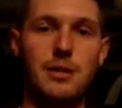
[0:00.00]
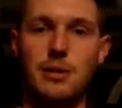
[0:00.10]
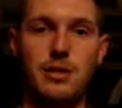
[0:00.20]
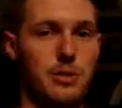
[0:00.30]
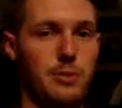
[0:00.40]

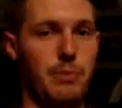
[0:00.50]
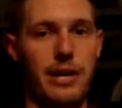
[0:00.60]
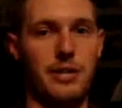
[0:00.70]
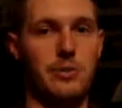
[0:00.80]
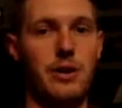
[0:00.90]
someone else is
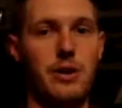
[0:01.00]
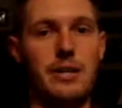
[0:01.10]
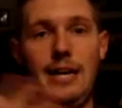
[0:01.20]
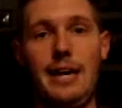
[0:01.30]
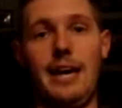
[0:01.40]
paying you
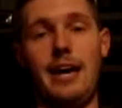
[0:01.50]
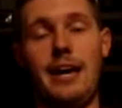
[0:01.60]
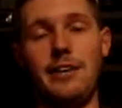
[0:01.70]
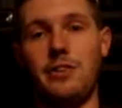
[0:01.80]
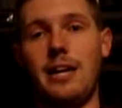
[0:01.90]
on,
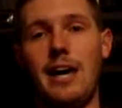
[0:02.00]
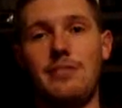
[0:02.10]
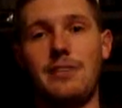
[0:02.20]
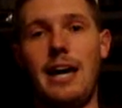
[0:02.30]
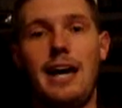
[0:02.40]
and you're not
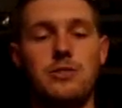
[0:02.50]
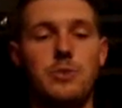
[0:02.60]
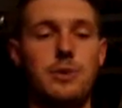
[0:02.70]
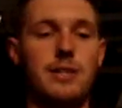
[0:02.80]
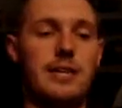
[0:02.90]
having a
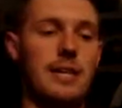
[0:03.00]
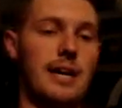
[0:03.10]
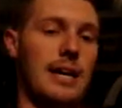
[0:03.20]
hassle with it.